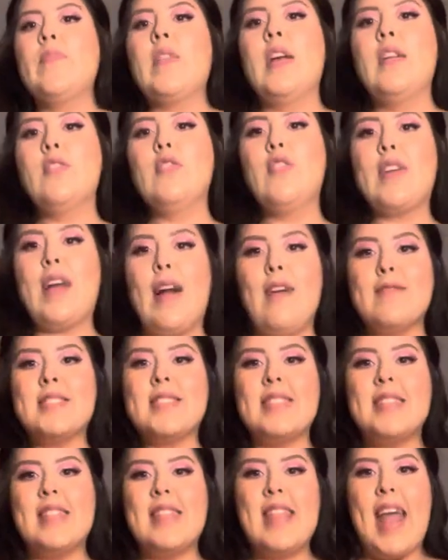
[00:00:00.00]
look how
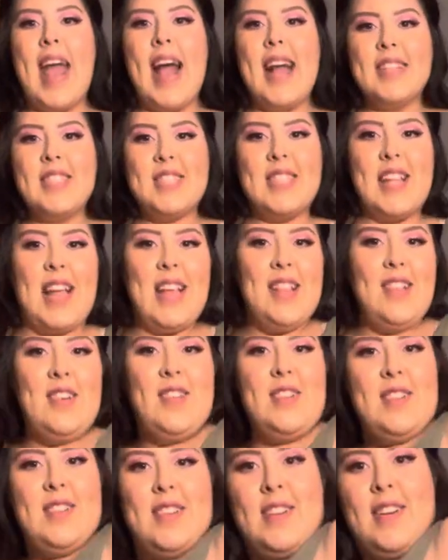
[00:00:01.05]
snatched
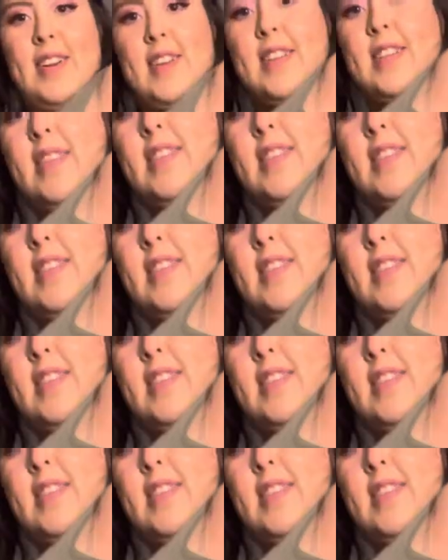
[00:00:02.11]
I look.